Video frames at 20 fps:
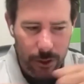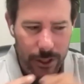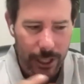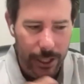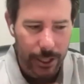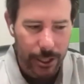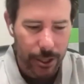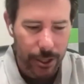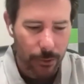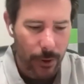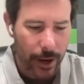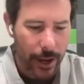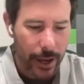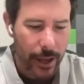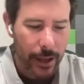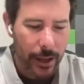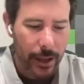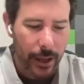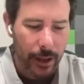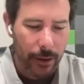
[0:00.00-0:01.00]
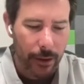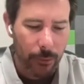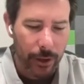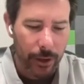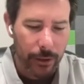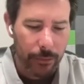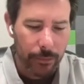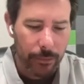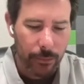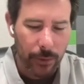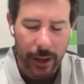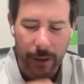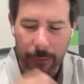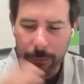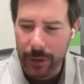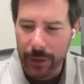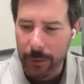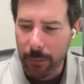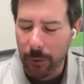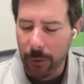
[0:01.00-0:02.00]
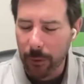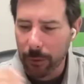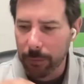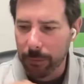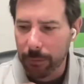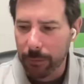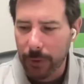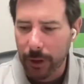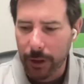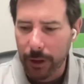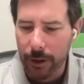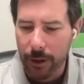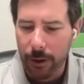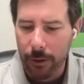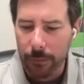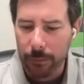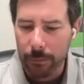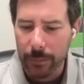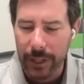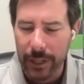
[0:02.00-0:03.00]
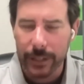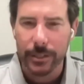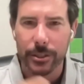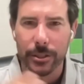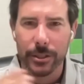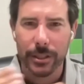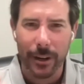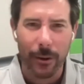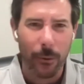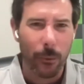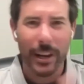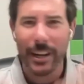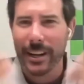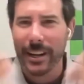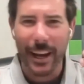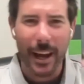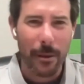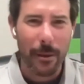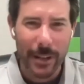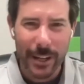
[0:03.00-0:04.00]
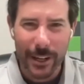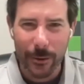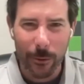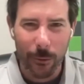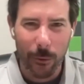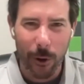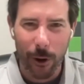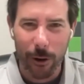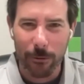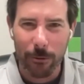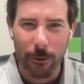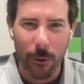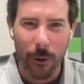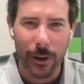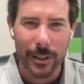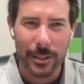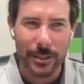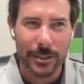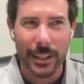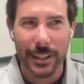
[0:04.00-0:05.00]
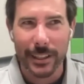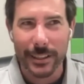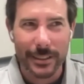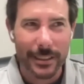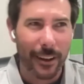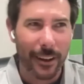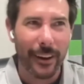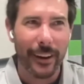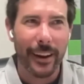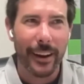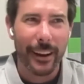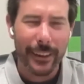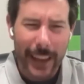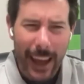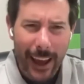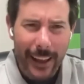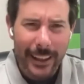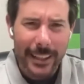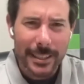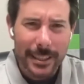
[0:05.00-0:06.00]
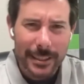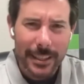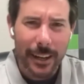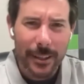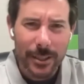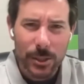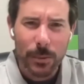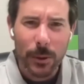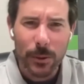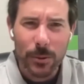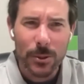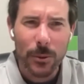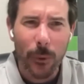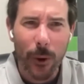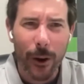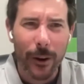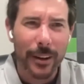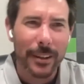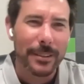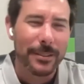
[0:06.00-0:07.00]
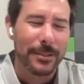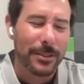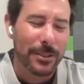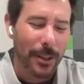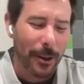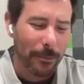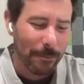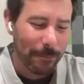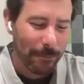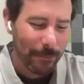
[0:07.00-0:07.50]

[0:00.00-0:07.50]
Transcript: retention rate, and we we have people on our bench that are waiting to come into work for us. And it's like, yeah, this is how it's supposed to work. So,